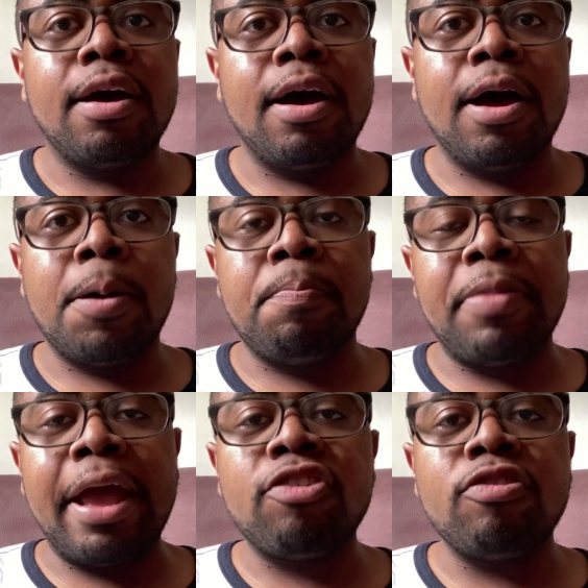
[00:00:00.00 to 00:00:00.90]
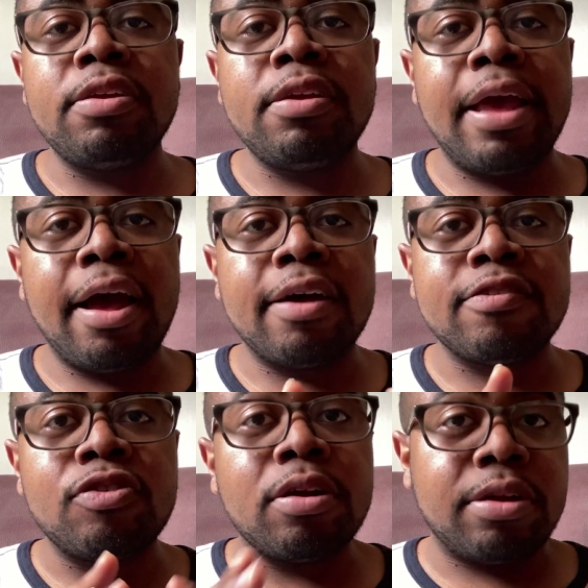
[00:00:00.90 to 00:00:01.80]
actually has
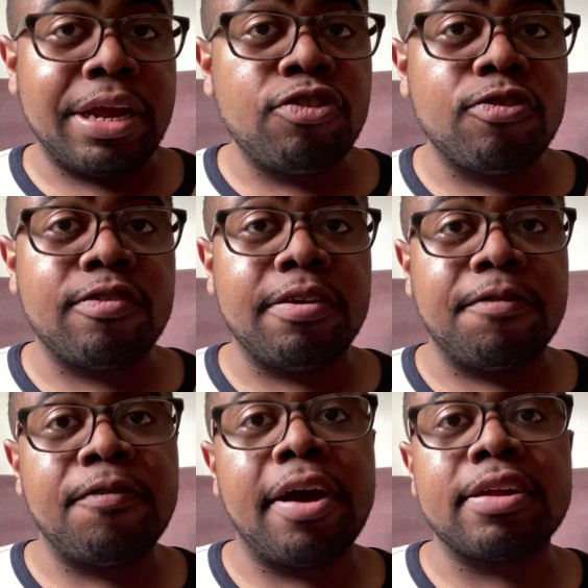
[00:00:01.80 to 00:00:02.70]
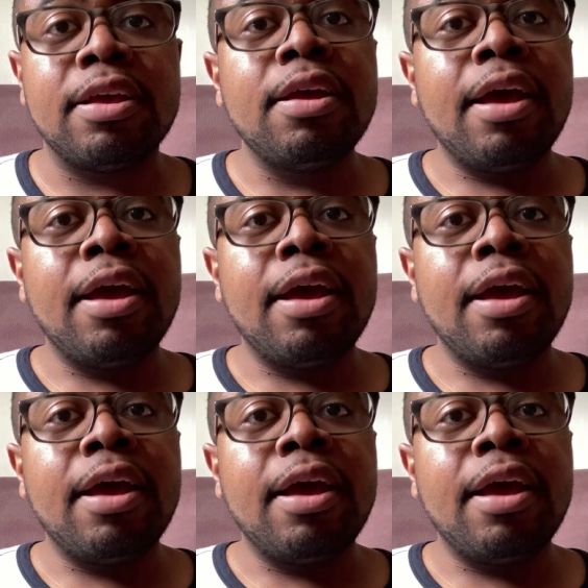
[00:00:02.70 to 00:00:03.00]
another interesting effect.